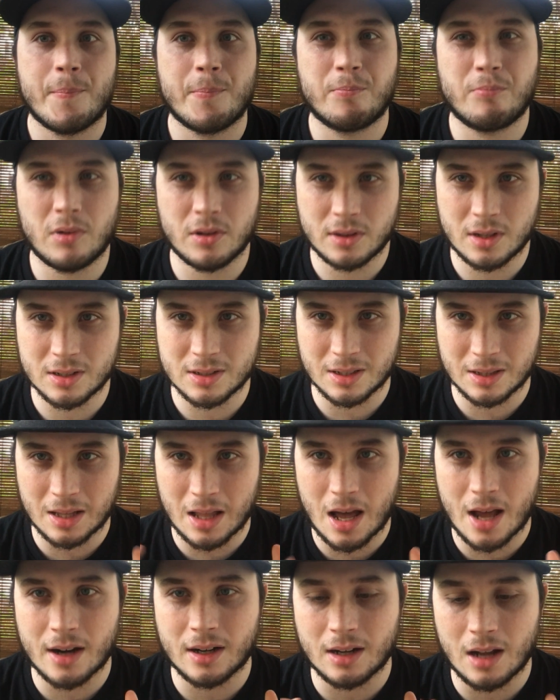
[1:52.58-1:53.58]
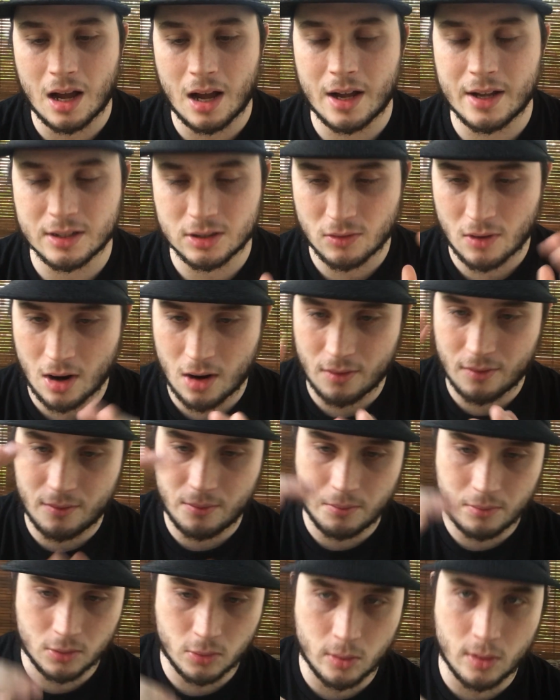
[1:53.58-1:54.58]
But there's a lot of guys around
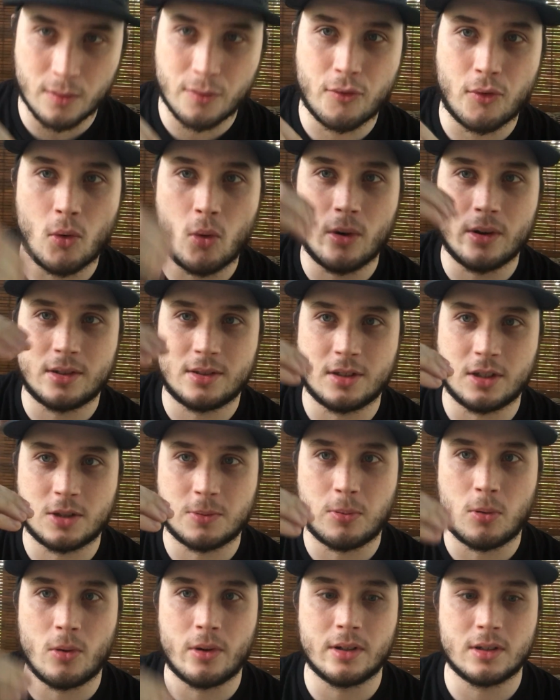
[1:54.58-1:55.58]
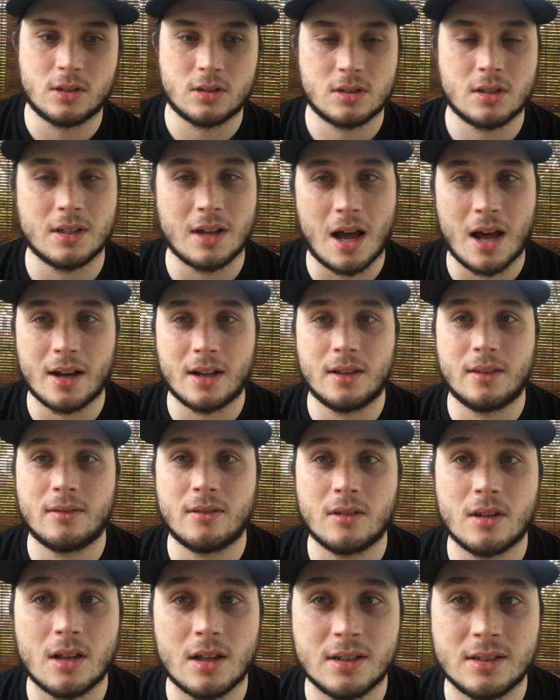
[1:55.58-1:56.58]
between 4 and 6 points. Sanada
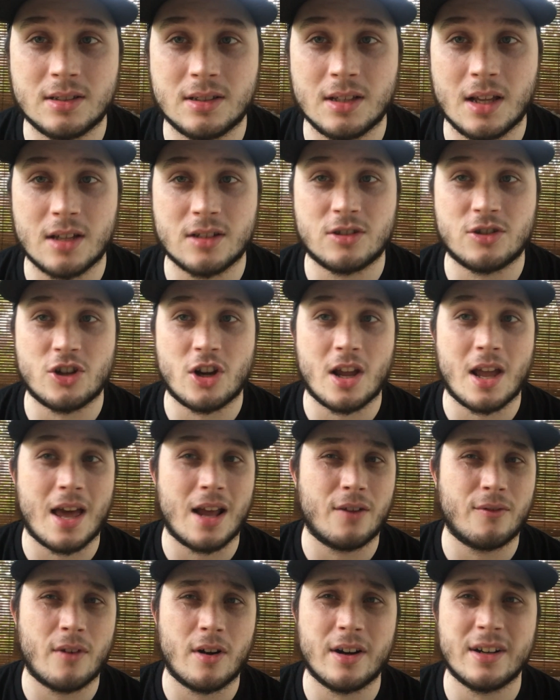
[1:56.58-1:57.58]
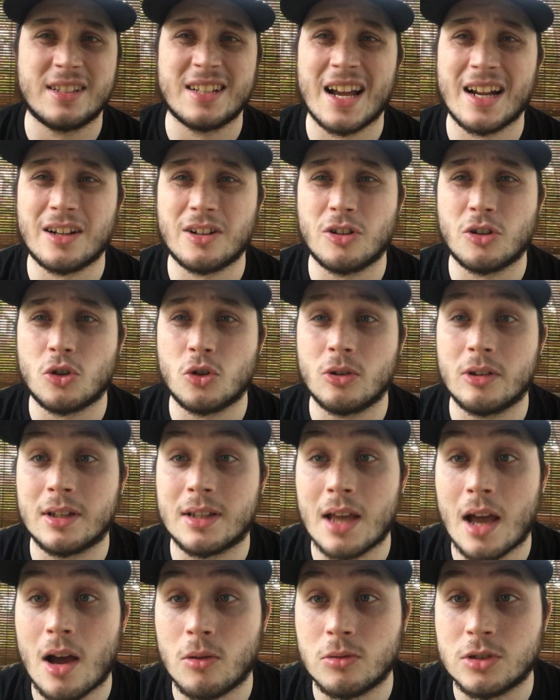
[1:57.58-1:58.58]
and ZSJ had a very technical
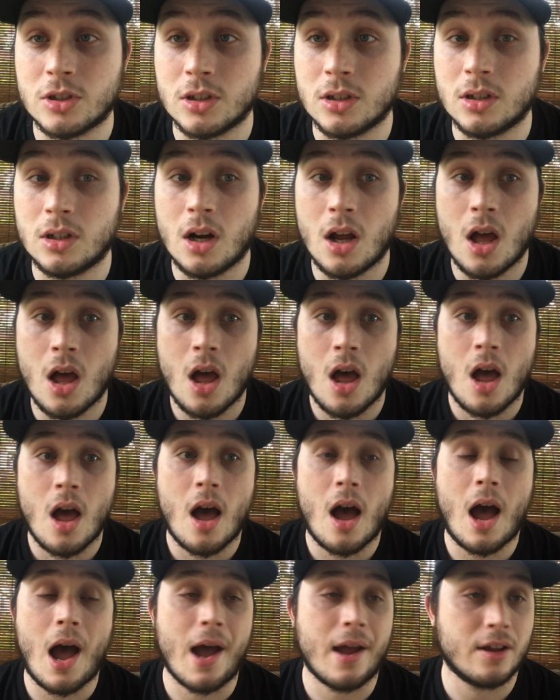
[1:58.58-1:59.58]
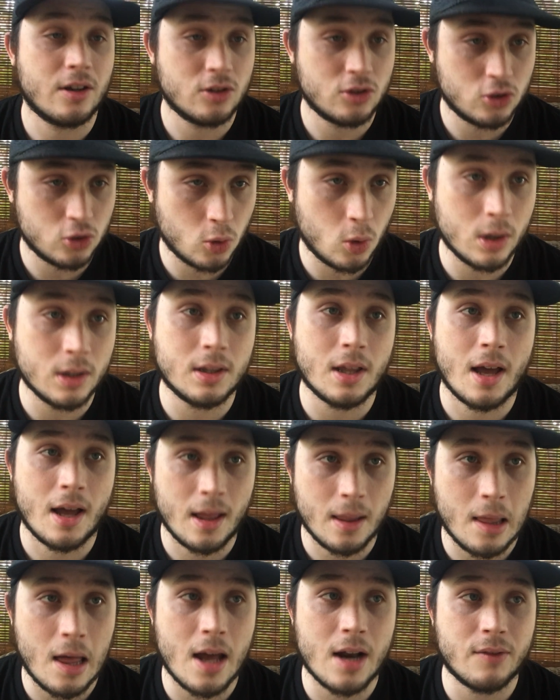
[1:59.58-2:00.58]
encounter. I enjoyed the
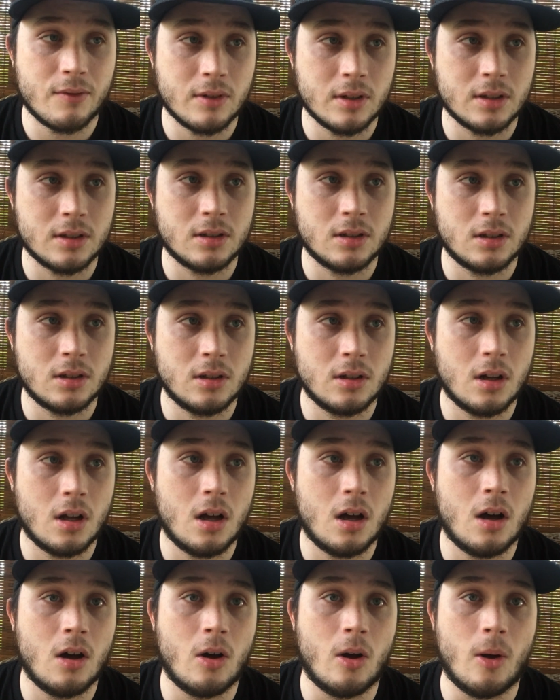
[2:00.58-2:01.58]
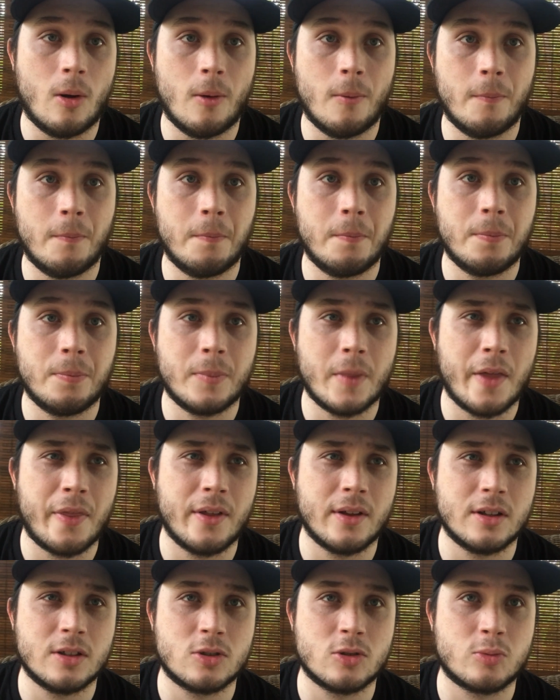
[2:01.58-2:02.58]
hell out of it. I
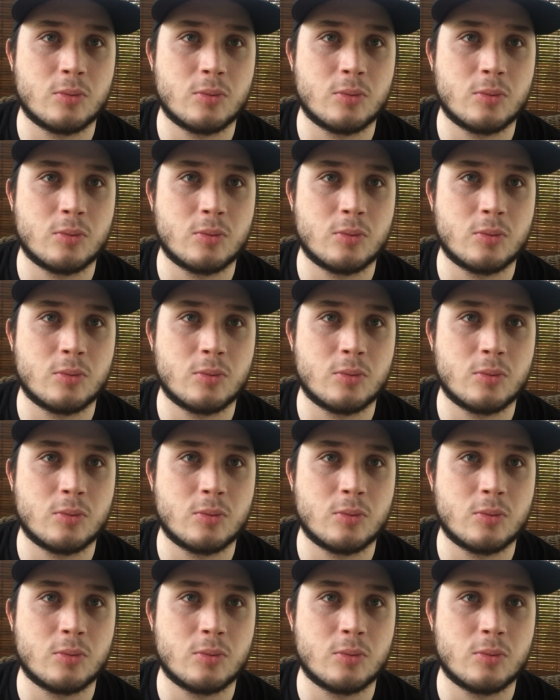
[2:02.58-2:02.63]
think this is